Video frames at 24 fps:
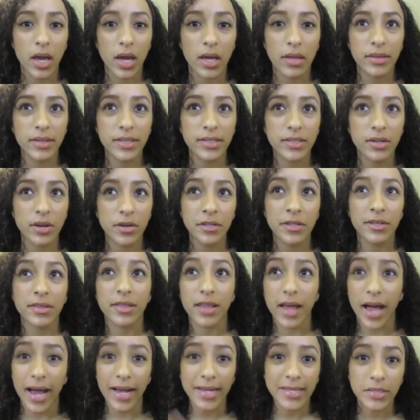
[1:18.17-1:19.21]
and this started
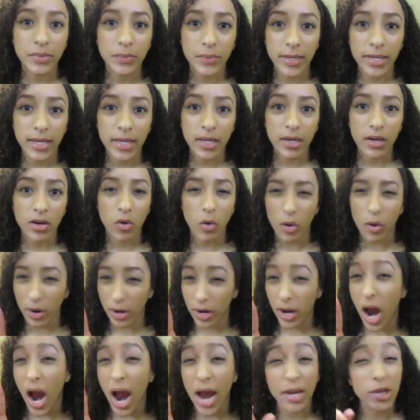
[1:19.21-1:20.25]
last week
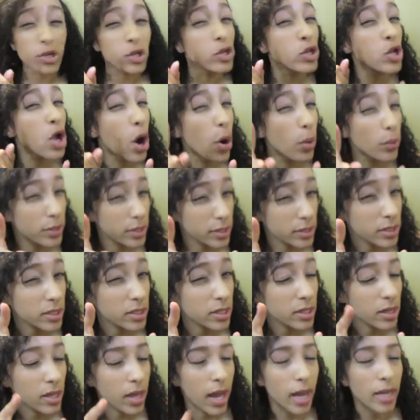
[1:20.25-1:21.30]
or I noticed
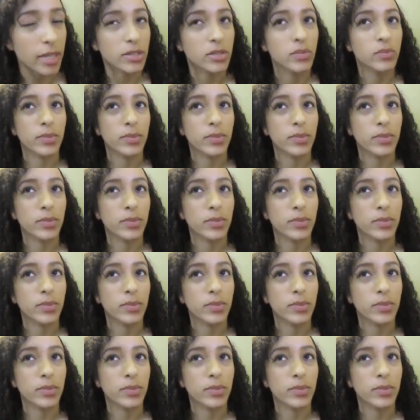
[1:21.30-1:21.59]
it last